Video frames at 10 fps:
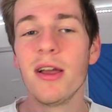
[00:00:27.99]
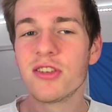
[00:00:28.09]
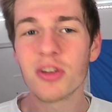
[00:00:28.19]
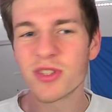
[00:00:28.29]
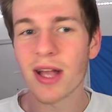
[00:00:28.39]

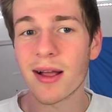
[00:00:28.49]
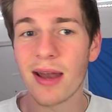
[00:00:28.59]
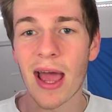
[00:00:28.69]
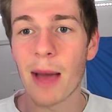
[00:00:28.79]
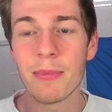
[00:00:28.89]
so it's not going
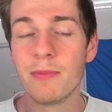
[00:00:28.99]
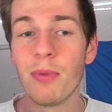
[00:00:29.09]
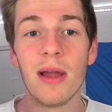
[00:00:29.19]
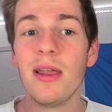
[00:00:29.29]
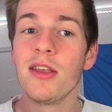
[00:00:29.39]
to happen,
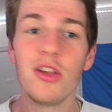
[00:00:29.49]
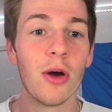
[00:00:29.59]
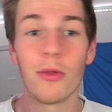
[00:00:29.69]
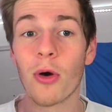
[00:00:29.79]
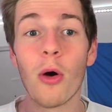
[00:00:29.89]
but you
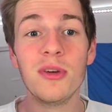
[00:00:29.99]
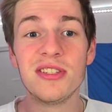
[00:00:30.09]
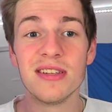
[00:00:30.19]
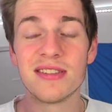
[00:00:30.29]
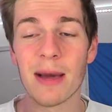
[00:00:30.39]
know, there
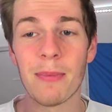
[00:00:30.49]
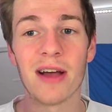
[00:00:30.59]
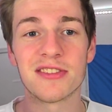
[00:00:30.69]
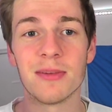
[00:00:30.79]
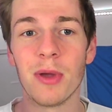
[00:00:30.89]
always is that
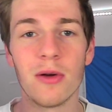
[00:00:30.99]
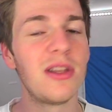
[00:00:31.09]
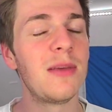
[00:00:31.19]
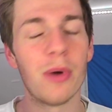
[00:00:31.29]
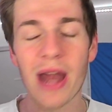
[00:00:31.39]

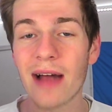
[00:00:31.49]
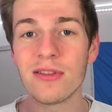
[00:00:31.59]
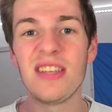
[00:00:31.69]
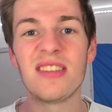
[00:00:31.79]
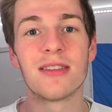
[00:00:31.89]
possibility, but at
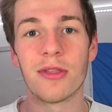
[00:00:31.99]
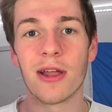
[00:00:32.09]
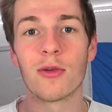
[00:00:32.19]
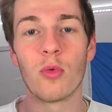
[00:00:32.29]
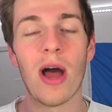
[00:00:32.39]
least the
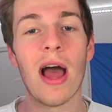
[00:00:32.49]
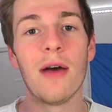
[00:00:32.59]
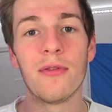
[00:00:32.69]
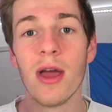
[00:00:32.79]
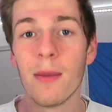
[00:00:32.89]
Thunder will
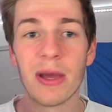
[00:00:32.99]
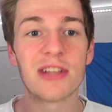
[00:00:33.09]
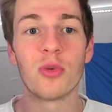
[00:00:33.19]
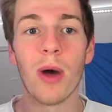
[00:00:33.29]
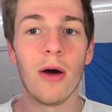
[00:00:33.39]
have pick
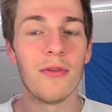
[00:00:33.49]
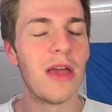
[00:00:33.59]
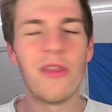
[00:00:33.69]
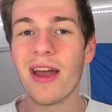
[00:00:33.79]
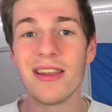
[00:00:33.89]
12,
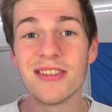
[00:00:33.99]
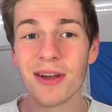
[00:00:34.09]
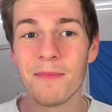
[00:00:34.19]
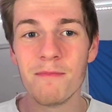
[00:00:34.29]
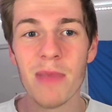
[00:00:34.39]
and that is
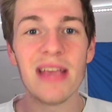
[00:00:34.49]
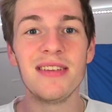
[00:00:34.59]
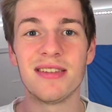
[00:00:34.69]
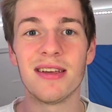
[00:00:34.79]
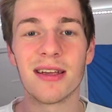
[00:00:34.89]

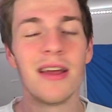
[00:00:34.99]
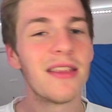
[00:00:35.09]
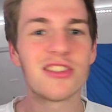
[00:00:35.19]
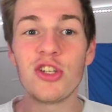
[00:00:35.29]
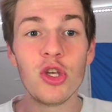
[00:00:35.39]
amazing.
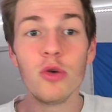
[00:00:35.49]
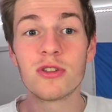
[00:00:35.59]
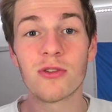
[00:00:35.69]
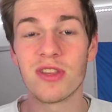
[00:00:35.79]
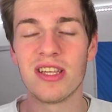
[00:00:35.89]
That's
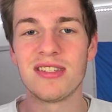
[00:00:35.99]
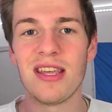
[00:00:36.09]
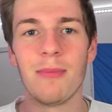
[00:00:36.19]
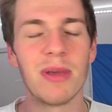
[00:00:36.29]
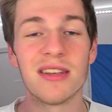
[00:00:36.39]
huge for this
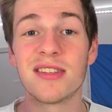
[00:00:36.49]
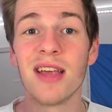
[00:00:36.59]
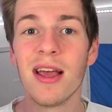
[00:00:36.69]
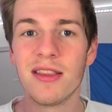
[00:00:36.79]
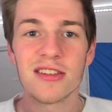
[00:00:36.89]
team, because
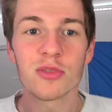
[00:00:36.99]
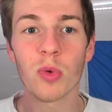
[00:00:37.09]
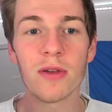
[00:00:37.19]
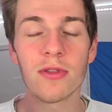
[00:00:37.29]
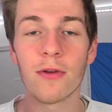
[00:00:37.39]
this is
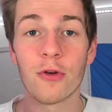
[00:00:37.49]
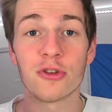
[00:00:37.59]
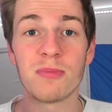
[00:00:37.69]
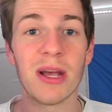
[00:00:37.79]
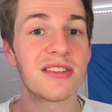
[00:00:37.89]
one of the
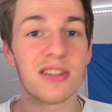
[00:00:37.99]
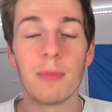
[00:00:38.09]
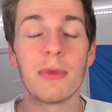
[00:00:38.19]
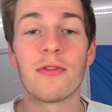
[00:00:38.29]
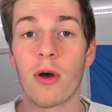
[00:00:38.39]
first picks
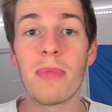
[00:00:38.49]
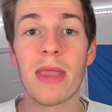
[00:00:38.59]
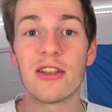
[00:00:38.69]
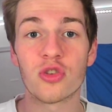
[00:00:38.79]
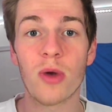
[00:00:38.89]
coming from
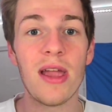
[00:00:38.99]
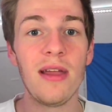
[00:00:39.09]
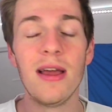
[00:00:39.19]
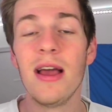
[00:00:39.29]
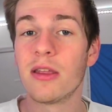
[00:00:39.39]
that
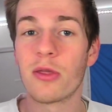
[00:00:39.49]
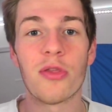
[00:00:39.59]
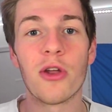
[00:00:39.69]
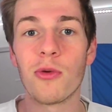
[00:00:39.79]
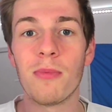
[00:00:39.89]
trade that the
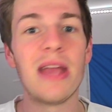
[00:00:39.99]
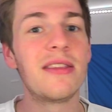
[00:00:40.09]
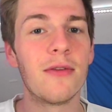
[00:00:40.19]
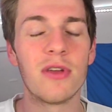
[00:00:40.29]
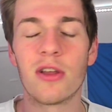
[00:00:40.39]
Thunder made,
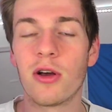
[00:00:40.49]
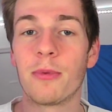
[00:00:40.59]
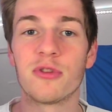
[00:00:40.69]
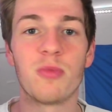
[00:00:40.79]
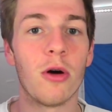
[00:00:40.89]
giving the
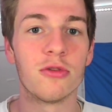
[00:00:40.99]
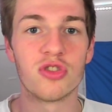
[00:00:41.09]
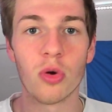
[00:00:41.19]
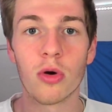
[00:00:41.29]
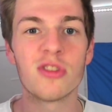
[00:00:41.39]
Clippers Paul
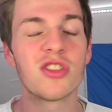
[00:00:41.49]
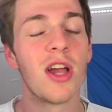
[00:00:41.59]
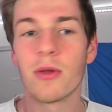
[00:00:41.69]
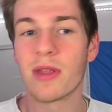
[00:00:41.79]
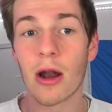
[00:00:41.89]
George,
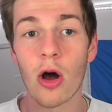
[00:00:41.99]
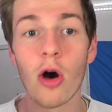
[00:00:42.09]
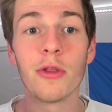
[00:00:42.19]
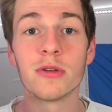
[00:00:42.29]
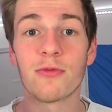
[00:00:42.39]
where they got
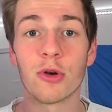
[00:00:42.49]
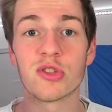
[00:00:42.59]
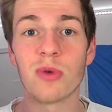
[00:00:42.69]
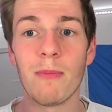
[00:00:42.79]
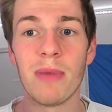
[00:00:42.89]
all those
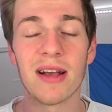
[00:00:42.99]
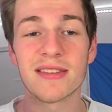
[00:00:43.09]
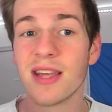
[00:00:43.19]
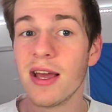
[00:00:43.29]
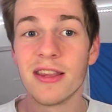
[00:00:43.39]
first round
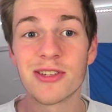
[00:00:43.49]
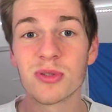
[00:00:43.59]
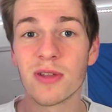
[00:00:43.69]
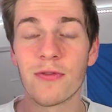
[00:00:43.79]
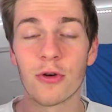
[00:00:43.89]
picks. This
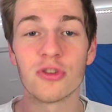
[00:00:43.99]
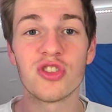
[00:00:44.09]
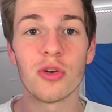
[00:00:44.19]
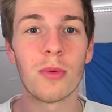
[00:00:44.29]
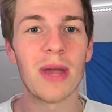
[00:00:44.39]
was the first
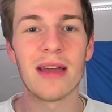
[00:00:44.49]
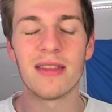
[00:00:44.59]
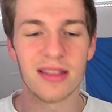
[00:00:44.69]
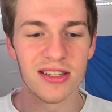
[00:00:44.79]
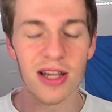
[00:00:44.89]
year where we had
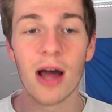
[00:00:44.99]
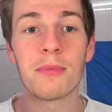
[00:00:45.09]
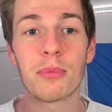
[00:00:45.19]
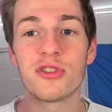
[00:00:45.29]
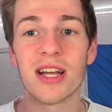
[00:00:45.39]
like this
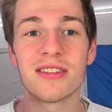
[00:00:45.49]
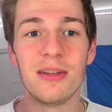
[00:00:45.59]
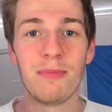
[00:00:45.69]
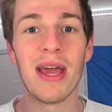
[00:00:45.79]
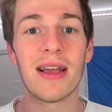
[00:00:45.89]

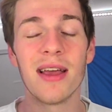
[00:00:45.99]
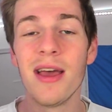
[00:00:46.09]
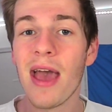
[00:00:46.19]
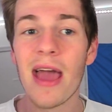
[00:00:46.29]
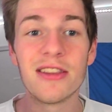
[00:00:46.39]
unprotected pick,
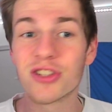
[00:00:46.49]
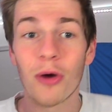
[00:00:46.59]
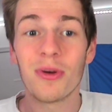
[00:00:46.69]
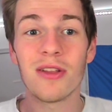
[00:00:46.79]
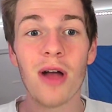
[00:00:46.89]
and it's
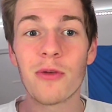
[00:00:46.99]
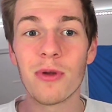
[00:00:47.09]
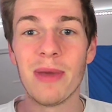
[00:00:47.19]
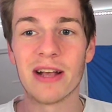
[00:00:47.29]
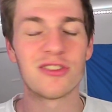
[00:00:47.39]
already a
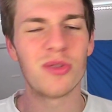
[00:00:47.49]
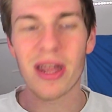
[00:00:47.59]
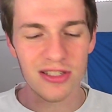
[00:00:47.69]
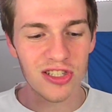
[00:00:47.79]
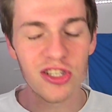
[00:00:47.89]
lottery pick, so
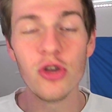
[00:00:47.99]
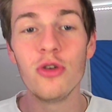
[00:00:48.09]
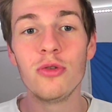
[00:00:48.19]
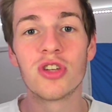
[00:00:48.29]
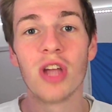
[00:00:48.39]
that is
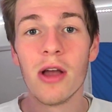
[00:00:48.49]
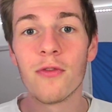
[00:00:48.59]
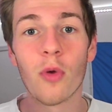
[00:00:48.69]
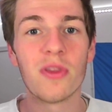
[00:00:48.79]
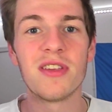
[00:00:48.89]
huge
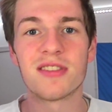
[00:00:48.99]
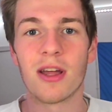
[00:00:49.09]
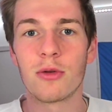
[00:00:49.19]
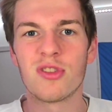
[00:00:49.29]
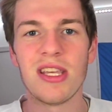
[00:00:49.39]
for this
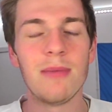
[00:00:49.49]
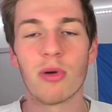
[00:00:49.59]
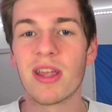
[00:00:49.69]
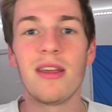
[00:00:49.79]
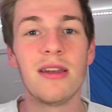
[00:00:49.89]
Thunder team,
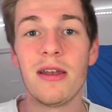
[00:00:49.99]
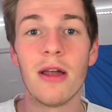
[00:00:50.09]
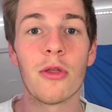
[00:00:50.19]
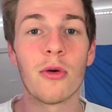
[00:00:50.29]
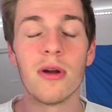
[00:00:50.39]
bringing in
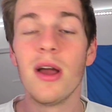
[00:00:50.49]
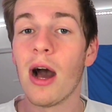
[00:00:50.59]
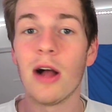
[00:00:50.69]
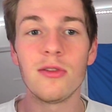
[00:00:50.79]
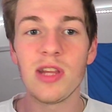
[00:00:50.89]
another
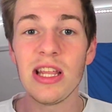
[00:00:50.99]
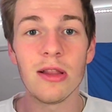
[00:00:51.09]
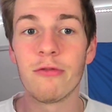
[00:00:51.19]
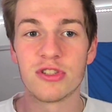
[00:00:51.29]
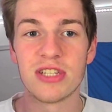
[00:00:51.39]
elite
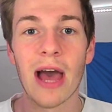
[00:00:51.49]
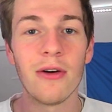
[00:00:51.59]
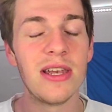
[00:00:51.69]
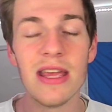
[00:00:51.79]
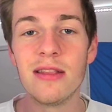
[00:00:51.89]
level
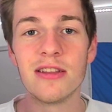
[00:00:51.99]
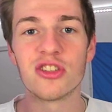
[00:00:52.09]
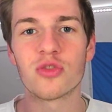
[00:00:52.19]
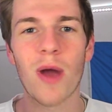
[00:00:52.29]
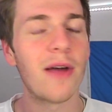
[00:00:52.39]
talent in
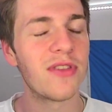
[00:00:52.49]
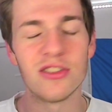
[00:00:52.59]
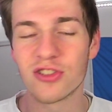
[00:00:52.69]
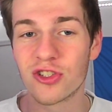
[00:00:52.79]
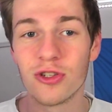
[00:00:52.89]
this draft.
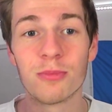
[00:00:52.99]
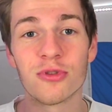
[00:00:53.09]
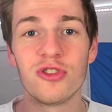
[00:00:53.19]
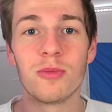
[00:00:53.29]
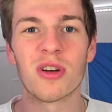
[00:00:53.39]
It's super,
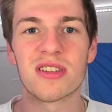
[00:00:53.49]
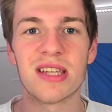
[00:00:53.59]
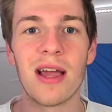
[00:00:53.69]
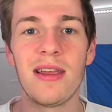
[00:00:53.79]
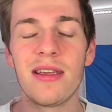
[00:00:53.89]
super
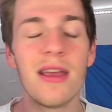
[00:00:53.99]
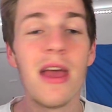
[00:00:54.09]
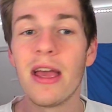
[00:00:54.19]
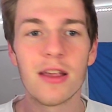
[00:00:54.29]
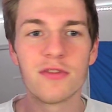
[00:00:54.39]
exciting.
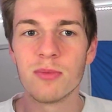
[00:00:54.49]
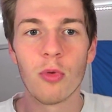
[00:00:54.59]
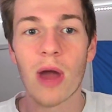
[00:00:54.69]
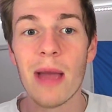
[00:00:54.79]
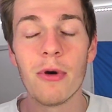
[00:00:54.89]
It gives them
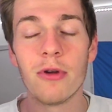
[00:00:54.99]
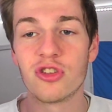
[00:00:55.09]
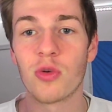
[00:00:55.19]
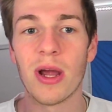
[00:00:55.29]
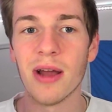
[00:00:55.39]
more ammo to
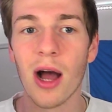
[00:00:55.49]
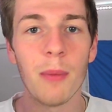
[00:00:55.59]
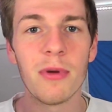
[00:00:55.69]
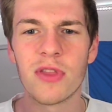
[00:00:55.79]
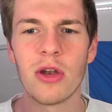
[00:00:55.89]
trade
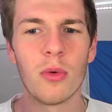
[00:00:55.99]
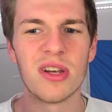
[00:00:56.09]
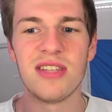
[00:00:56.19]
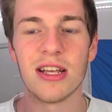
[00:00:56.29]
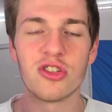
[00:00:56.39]
up if they don't
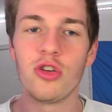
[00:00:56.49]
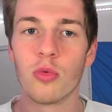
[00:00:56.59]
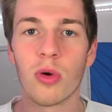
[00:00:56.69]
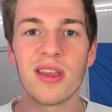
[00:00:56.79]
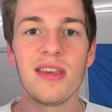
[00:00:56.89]
want to take two
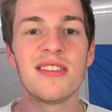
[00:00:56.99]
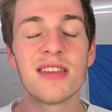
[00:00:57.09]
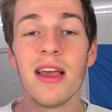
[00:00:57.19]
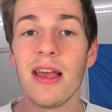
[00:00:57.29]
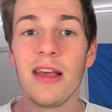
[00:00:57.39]
rookies
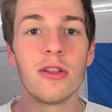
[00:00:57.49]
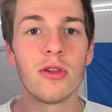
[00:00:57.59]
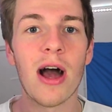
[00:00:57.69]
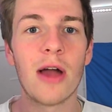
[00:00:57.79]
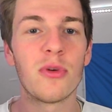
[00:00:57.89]
in the
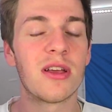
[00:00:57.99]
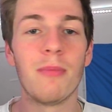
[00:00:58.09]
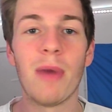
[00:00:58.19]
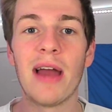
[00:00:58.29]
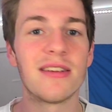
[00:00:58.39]
lottery
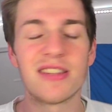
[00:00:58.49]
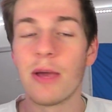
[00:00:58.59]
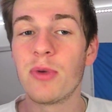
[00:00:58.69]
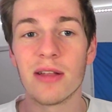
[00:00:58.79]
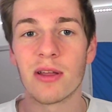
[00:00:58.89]
combining.
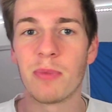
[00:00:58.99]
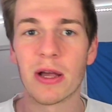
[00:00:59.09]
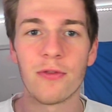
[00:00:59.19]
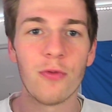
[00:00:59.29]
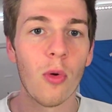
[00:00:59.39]
Say we get like
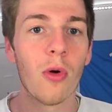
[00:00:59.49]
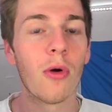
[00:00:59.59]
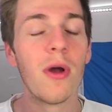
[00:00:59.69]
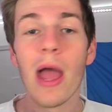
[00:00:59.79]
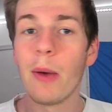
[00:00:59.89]
pick
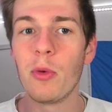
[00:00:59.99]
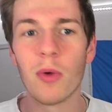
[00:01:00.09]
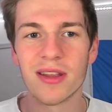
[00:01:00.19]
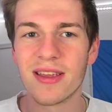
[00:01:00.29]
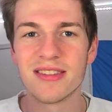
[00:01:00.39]
4 and we
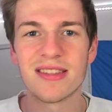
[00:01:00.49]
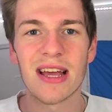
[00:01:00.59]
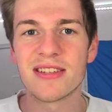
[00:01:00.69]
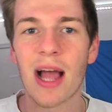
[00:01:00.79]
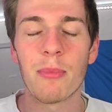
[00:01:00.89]
want to get into
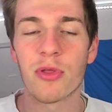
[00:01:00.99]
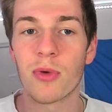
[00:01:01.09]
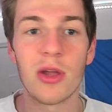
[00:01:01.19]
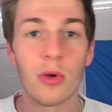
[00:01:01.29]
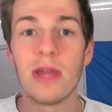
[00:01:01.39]
that top
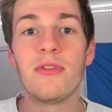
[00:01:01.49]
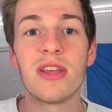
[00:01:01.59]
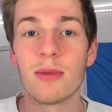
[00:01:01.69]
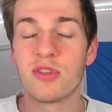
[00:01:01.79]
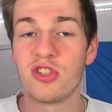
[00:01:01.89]
3 or even
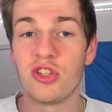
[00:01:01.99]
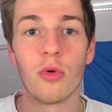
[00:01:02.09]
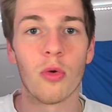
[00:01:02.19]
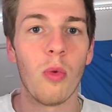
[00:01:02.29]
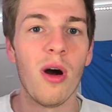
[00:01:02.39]
get up to 2
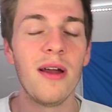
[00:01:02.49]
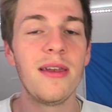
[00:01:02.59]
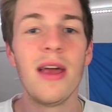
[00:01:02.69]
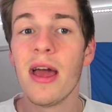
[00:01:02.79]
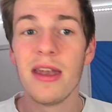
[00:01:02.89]
or
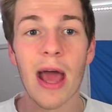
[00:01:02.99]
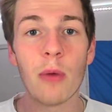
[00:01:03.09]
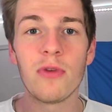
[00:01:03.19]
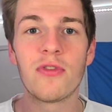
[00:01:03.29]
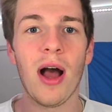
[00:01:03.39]
1. Now
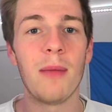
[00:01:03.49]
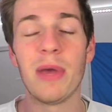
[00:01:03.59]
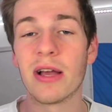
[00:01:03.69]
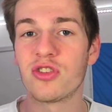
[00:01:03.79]
we've got pick